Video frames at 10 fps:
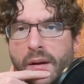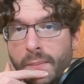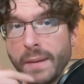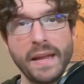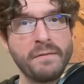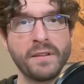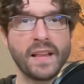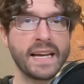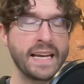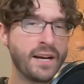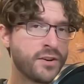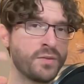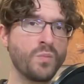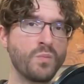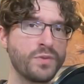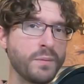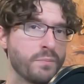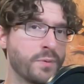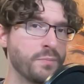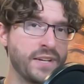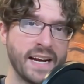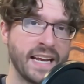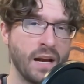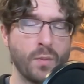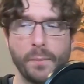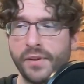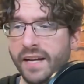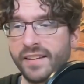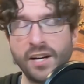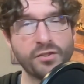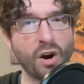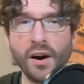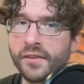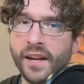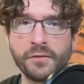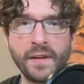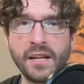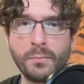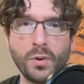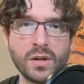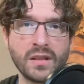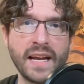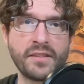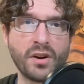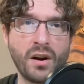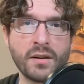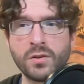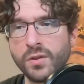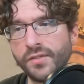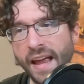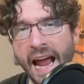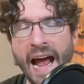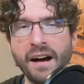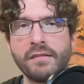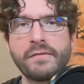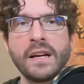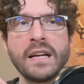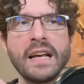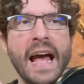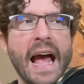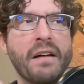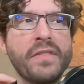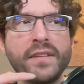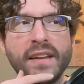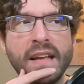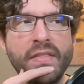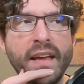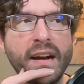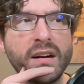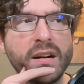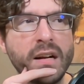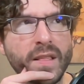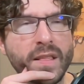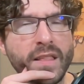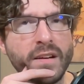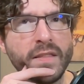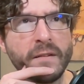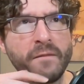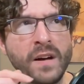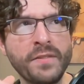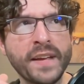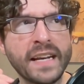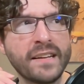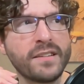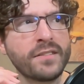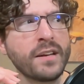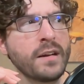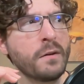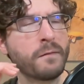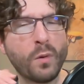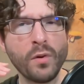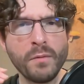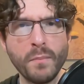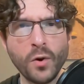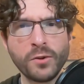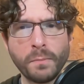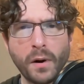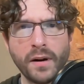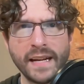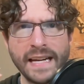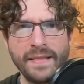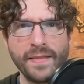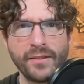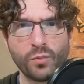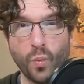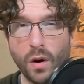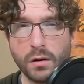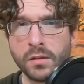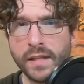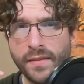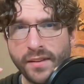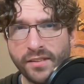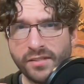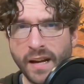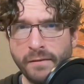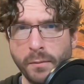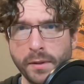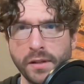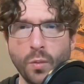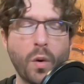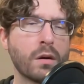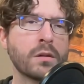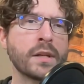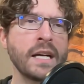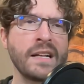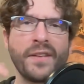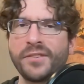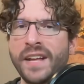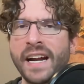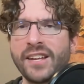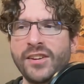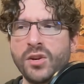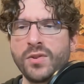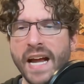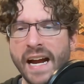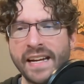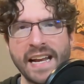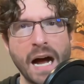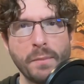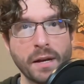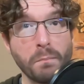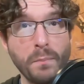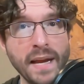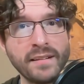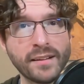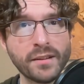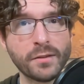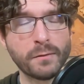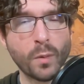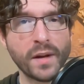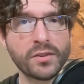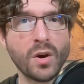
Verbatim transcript: Maybe even here's some dedicated websites. Here's RSS feeds pulling latest articles that have this in there. The fun thing is for the most part in this world, in this discoverability world, there's not a huge economic basis for what's